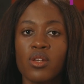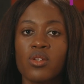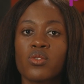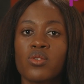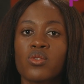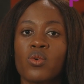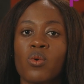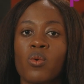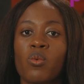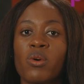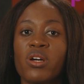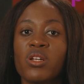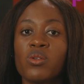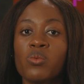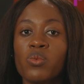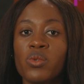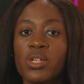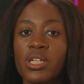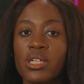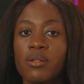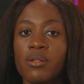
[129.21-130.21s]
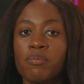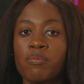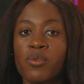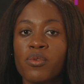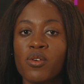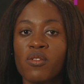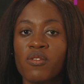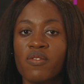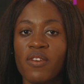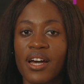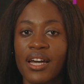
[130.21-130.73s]
So when we
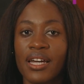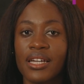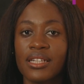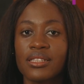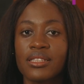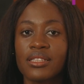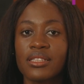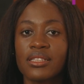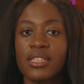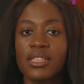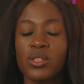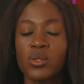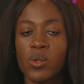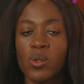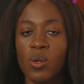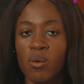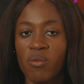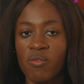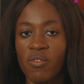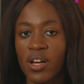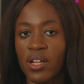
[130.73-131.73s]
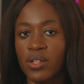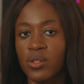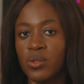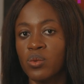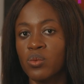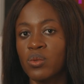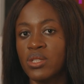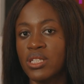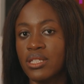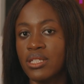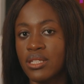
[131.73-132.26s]
provide the lookup value,
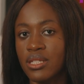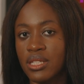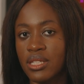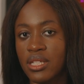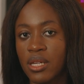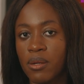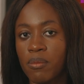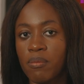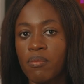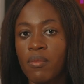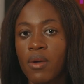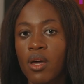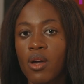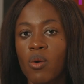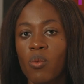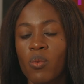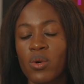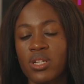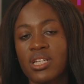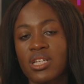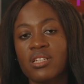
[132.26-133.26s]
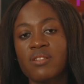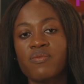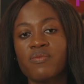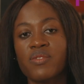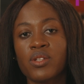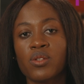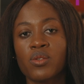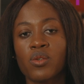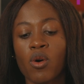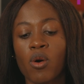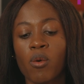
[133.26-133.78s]
which is the name, we're telling
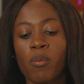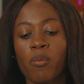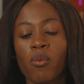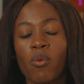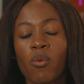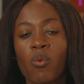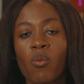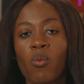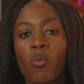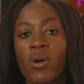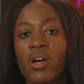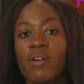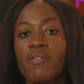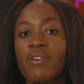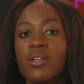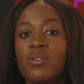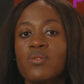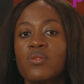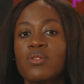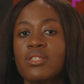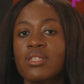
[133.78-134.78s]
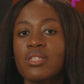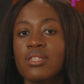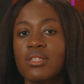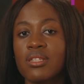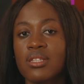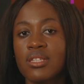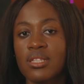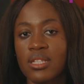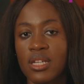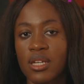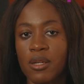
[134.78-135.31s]
VLOOKUP, wherever you see
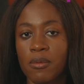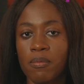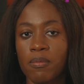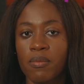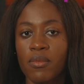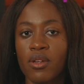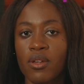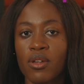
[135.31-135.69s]
this name,